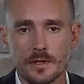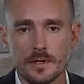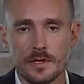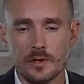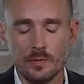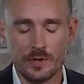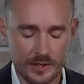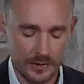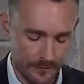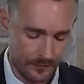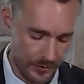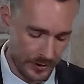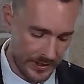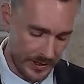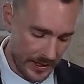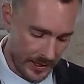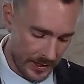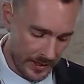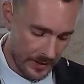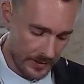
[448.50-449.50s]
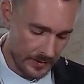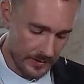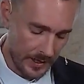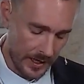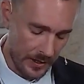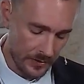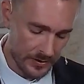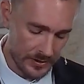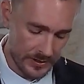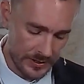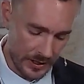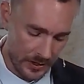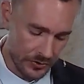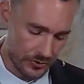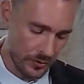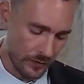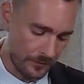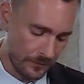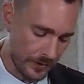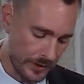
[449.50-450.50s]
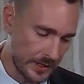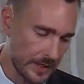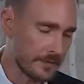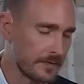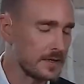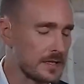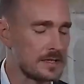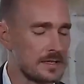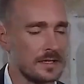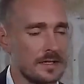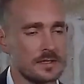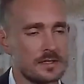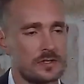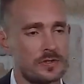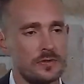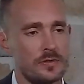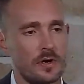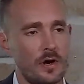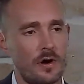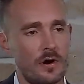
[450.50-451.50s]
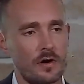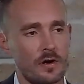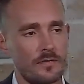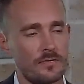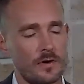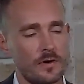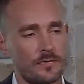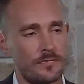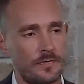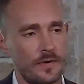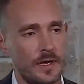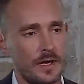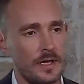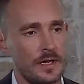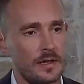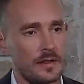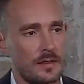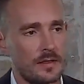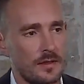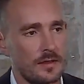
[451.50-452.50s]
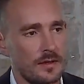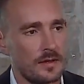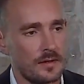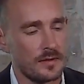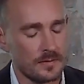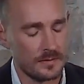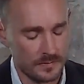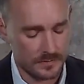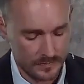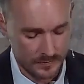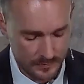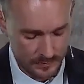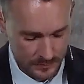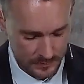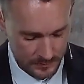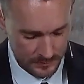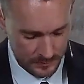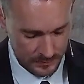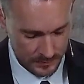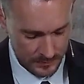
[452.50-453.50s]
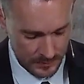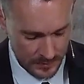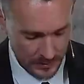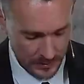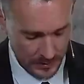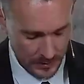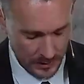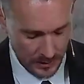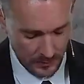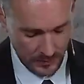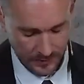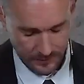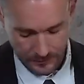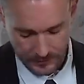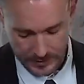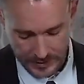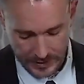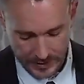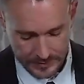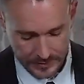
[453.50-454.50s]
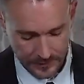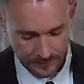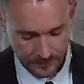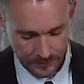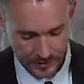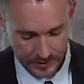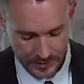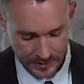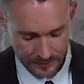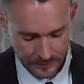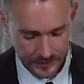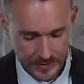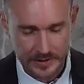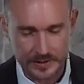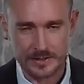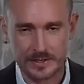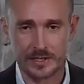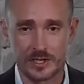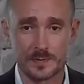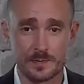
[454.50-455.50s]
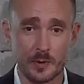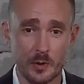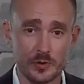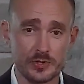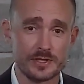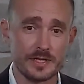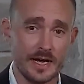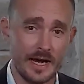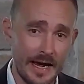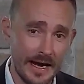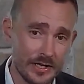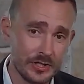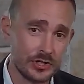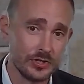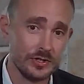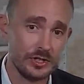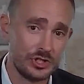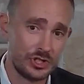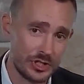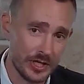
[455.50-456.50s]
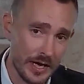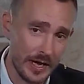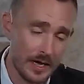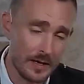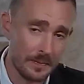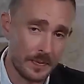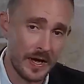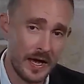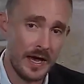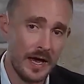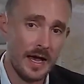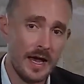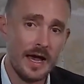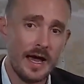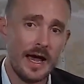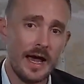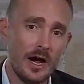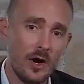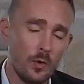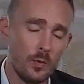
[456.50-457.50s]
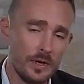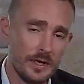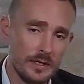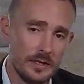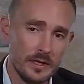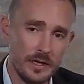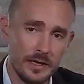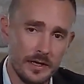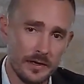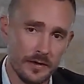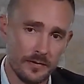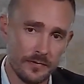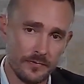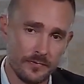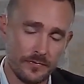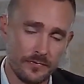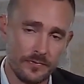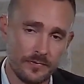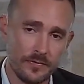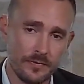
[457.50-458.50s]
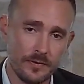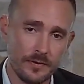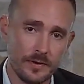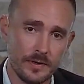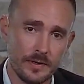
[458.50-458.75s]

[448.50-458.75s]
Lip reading: And we can forget how central forgiveness is to the heart of our faith. We can forget that forgiveness is supposed to actually shape how we live.